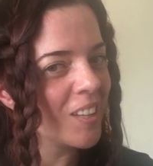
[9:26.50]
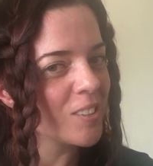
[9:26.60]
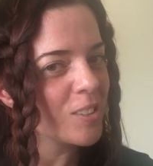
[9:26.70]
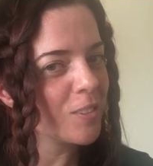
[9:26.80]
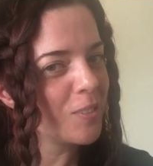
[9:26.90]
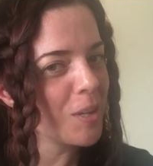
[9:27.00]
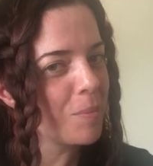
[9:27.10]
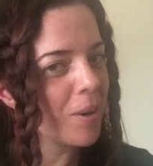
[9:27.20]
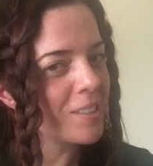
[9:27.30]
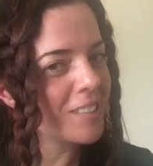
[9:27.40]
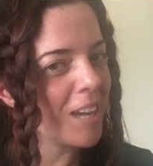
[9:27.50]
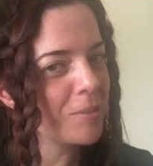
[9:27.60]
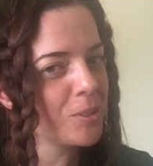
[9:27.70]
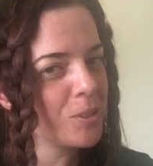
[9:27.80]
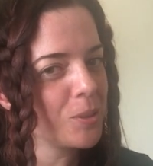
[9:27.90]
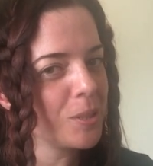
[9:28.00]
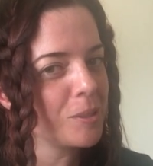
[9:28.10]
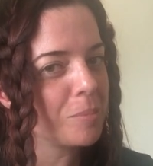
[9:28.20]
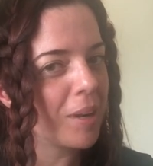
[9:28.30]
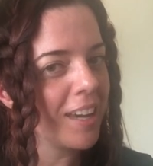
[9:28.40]
So the funny part is I will do these
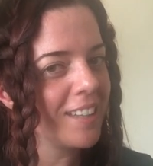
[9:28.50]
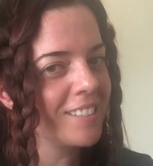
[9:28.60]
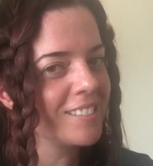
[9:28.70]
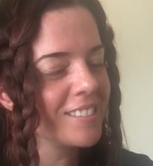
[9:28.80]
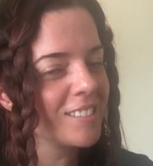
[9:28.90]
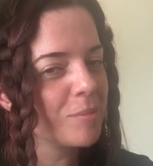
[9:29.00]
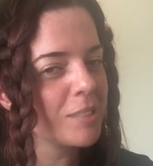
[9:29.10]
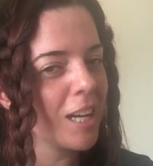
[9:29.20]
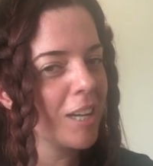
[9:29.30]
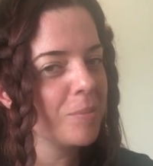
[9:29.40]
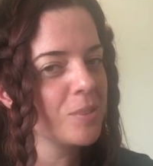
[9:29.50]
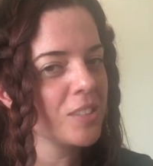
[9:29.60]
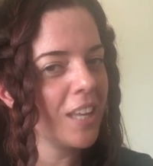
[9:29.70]
braids sometimes,